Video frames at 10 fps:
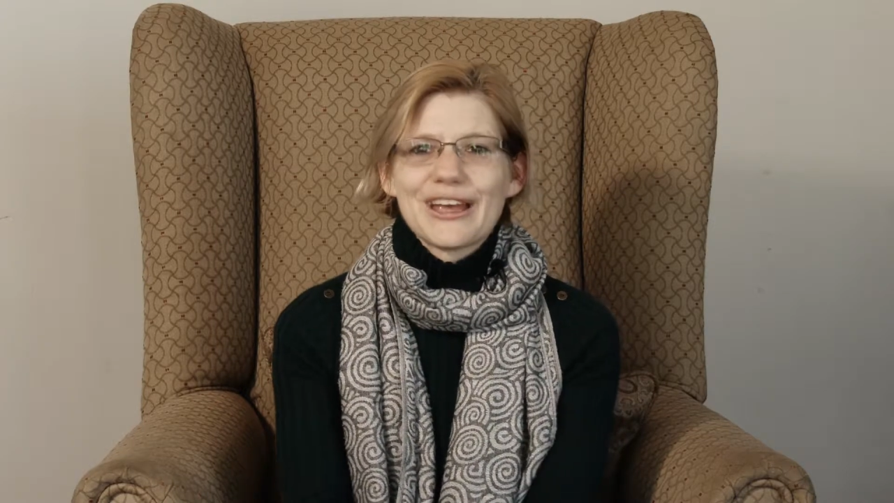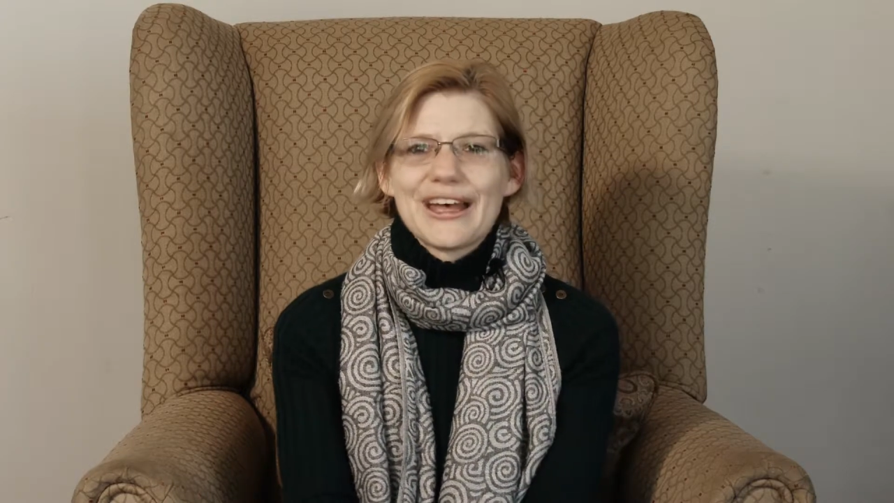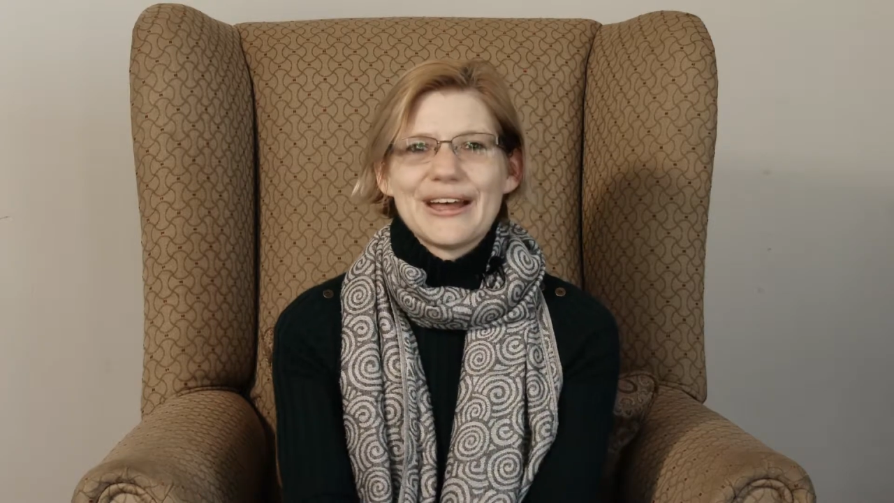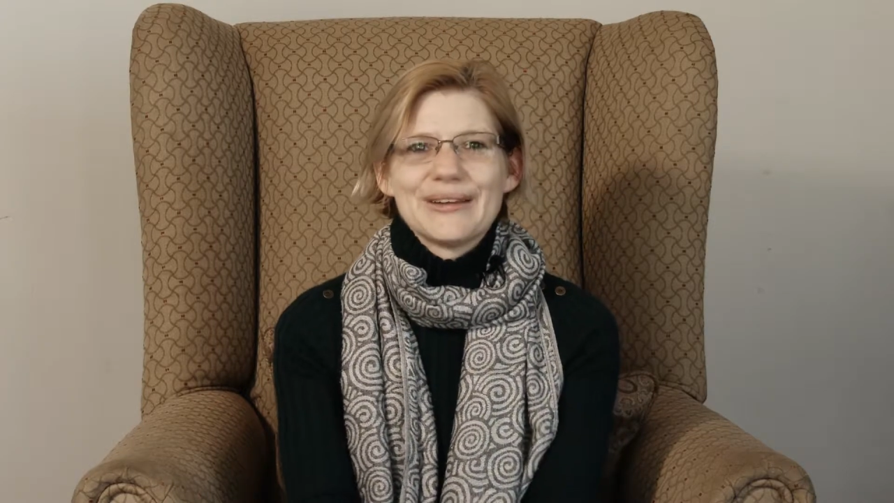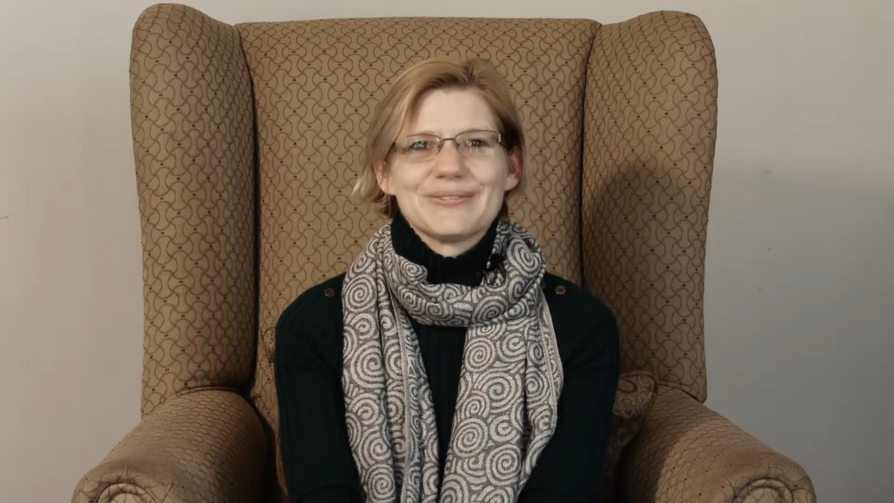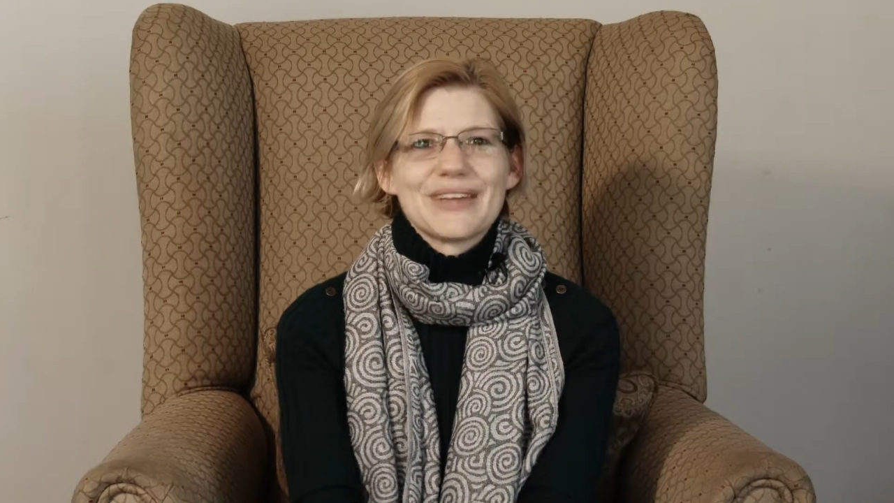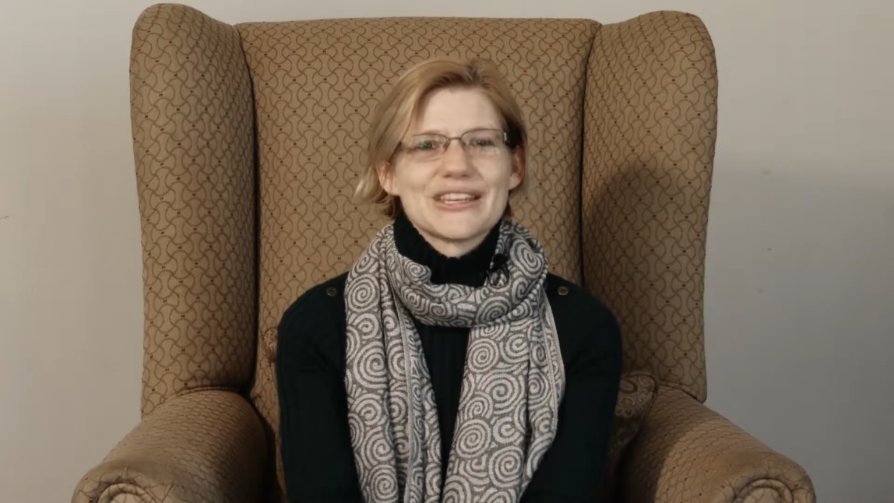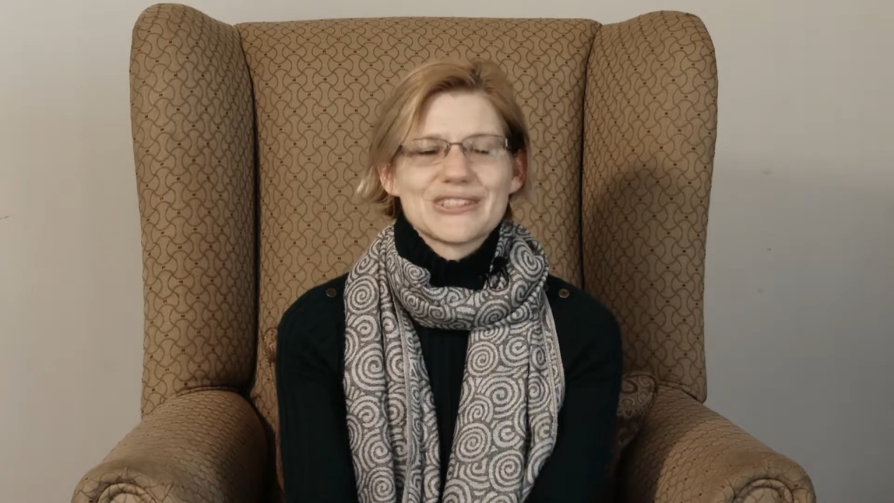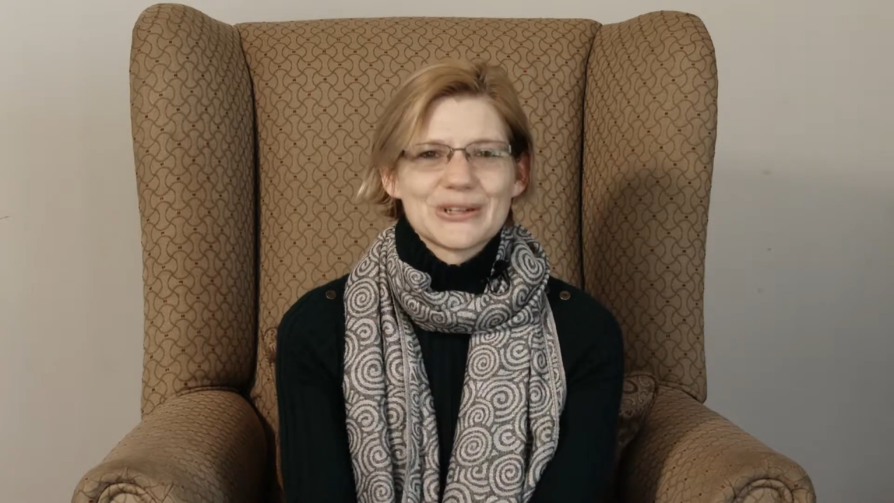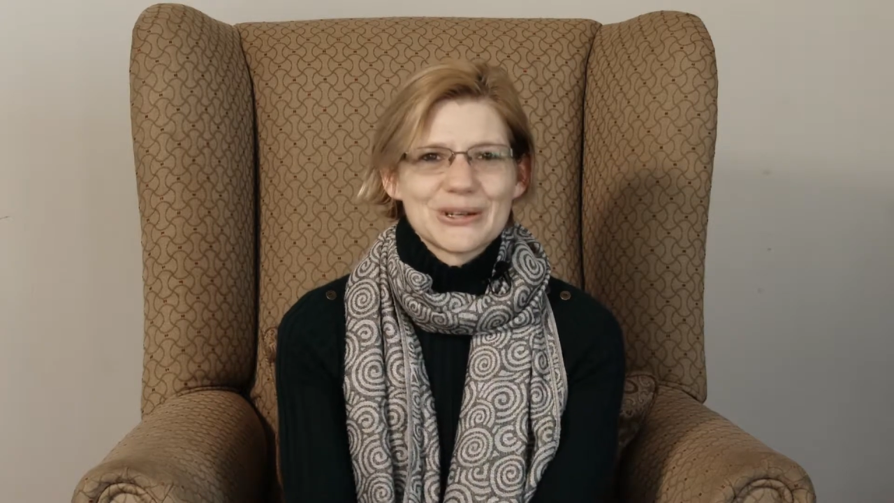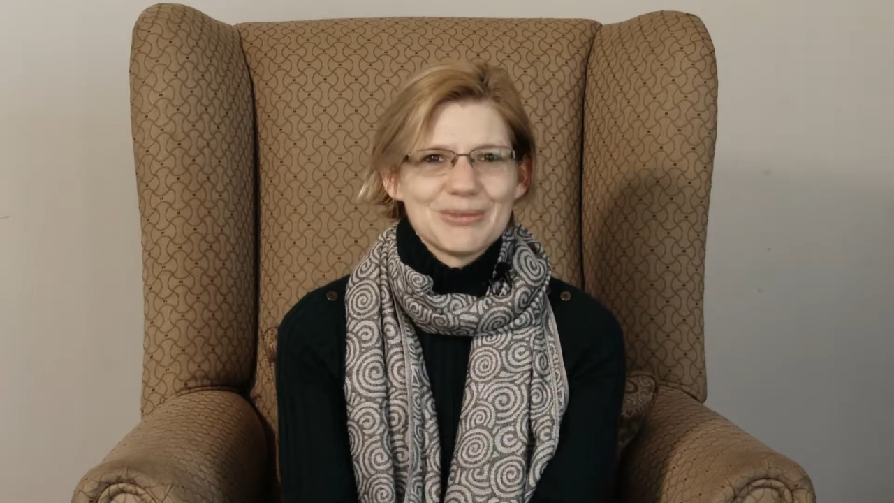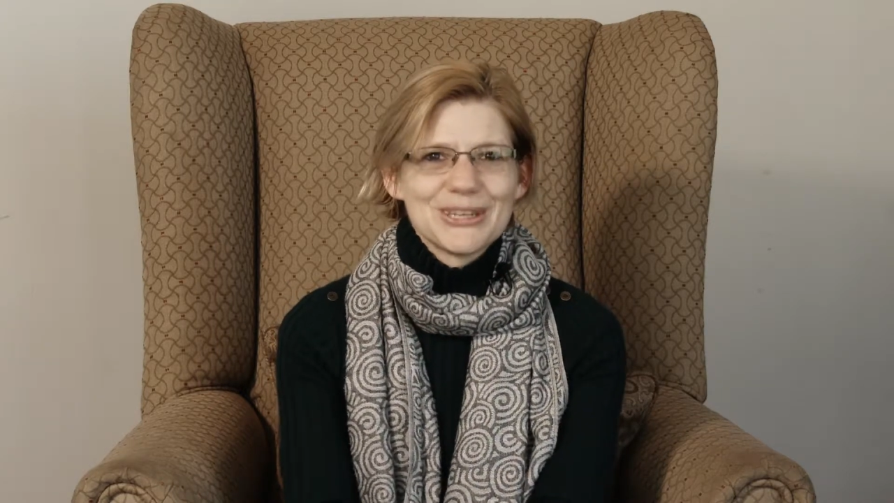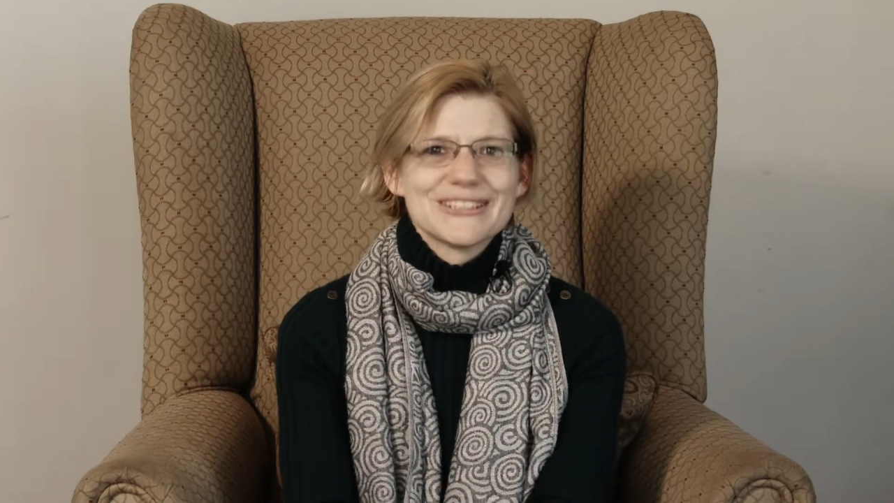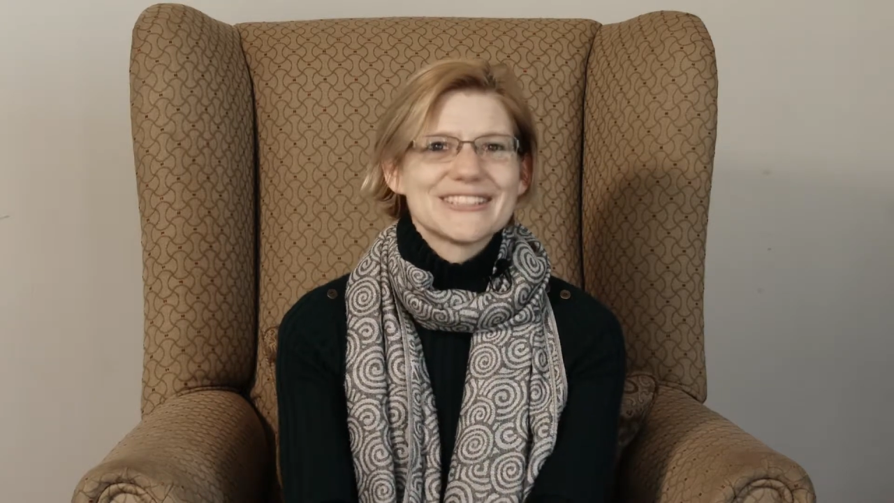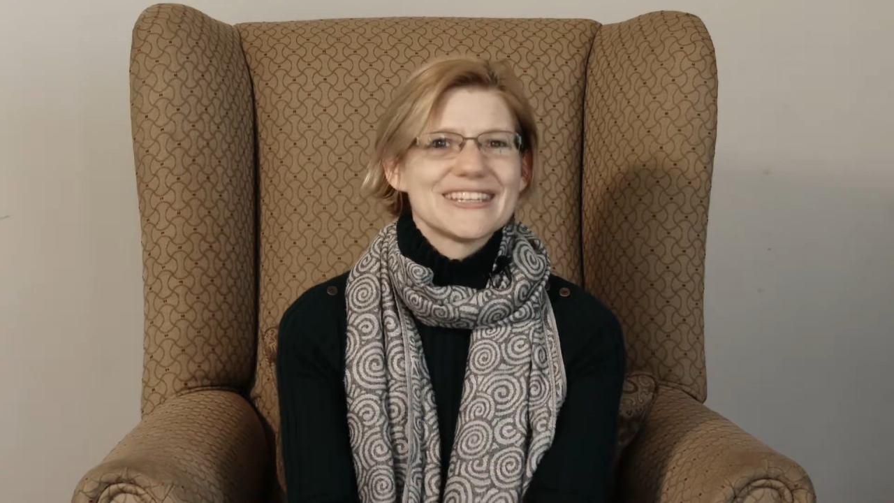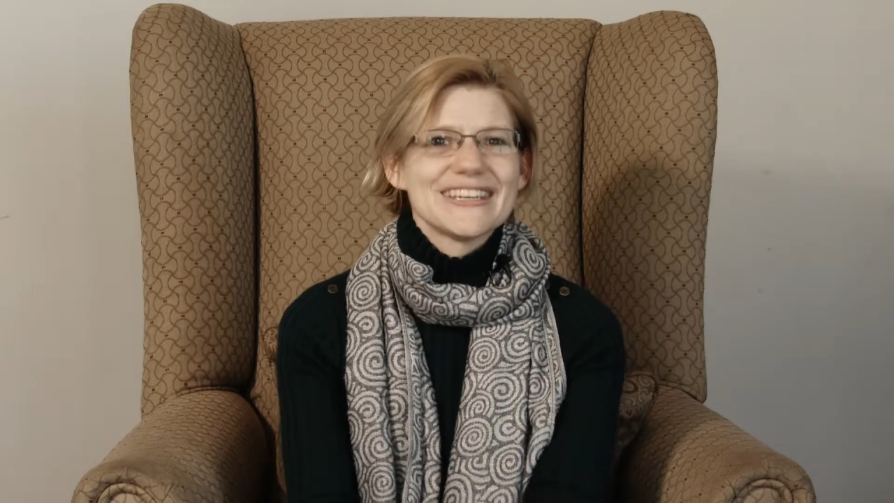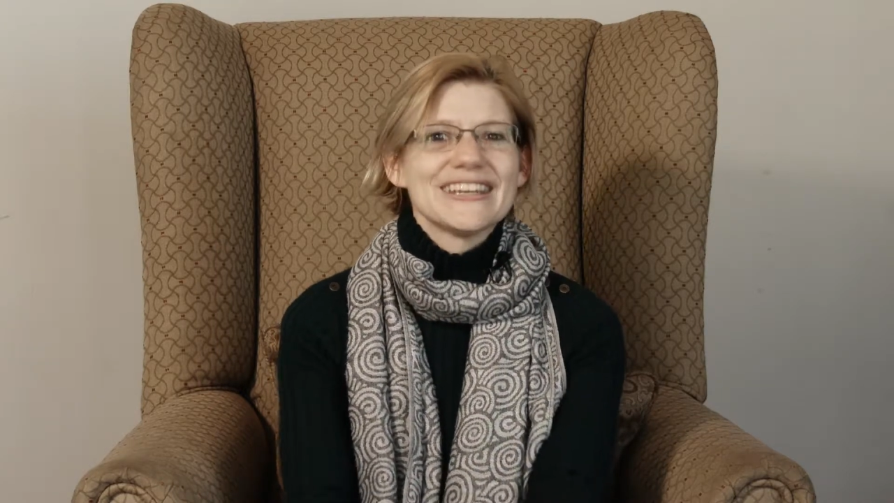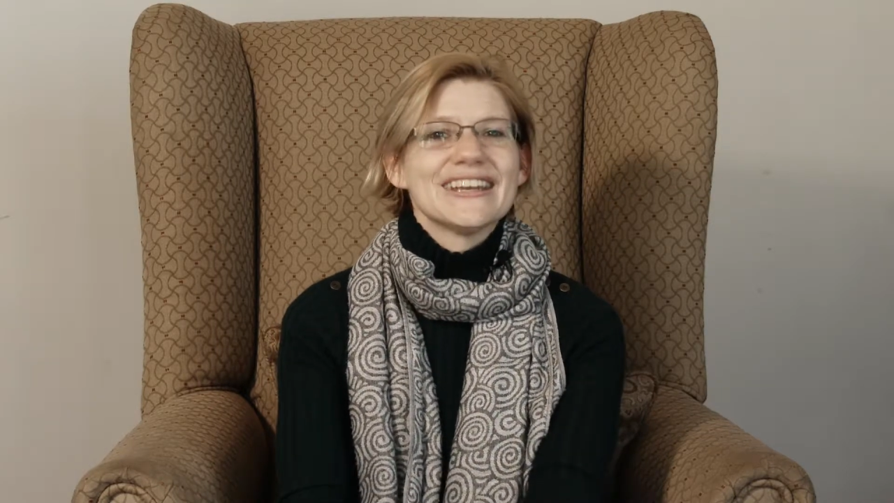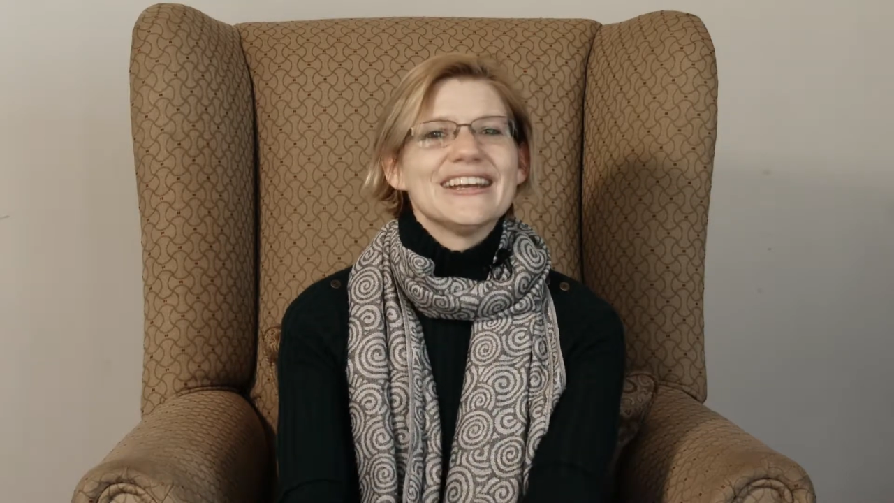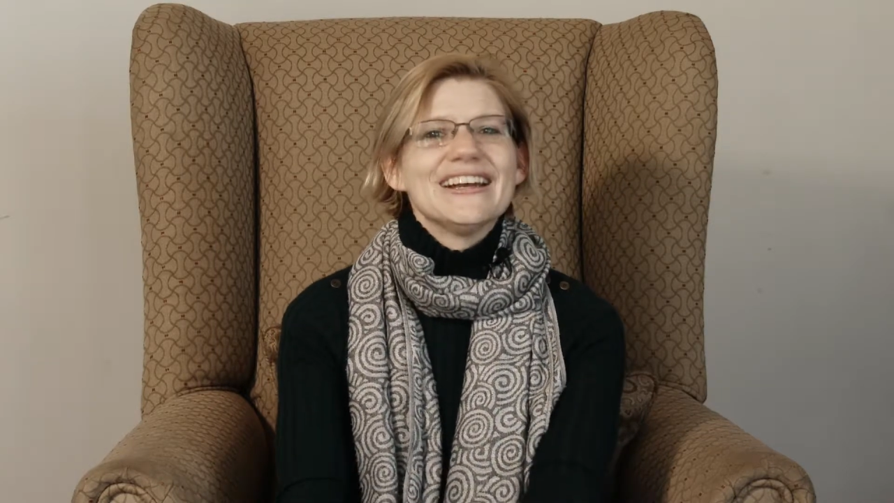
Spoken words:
Agile community.